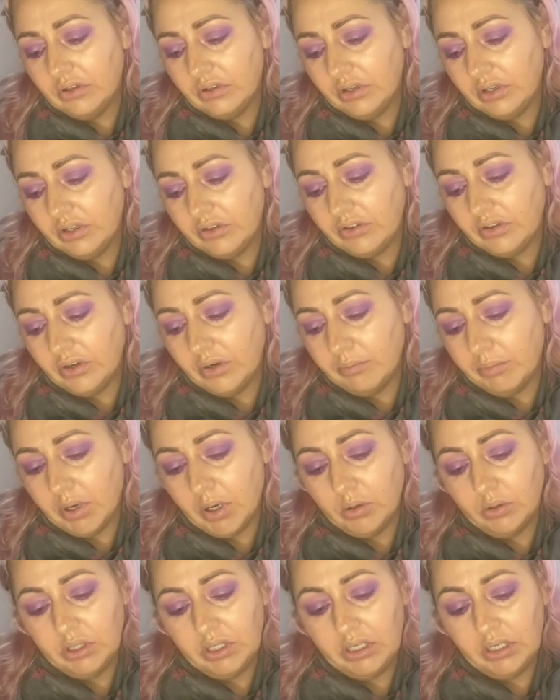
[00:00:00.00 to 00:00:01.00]
It's a
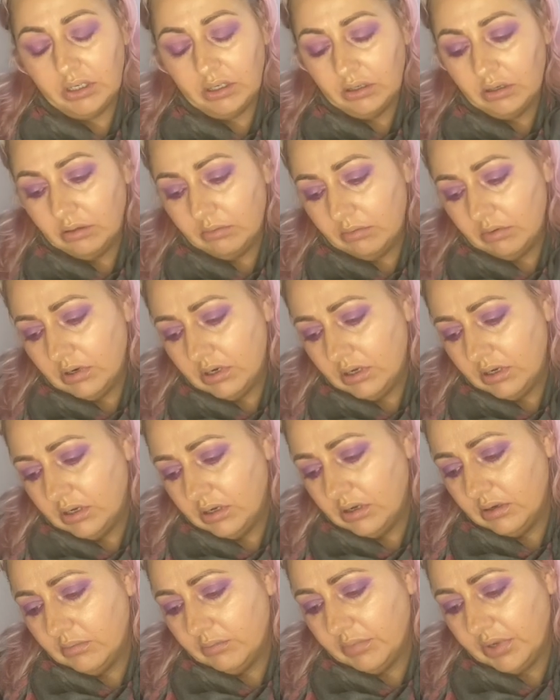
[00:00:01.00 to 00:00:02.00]
Napoleon
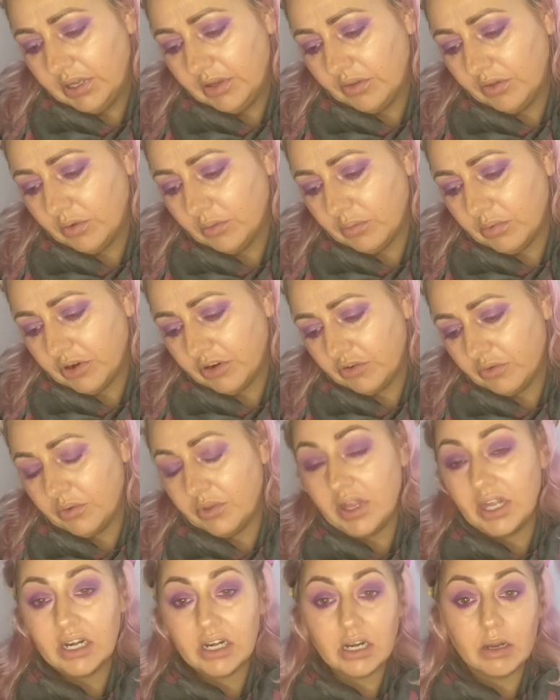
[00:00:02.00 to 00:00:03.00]
pencil brush
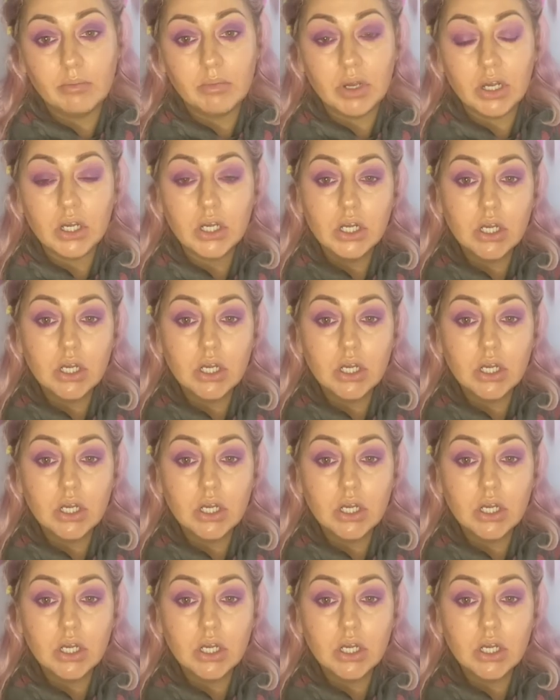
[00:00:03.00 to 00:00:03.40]
without a number.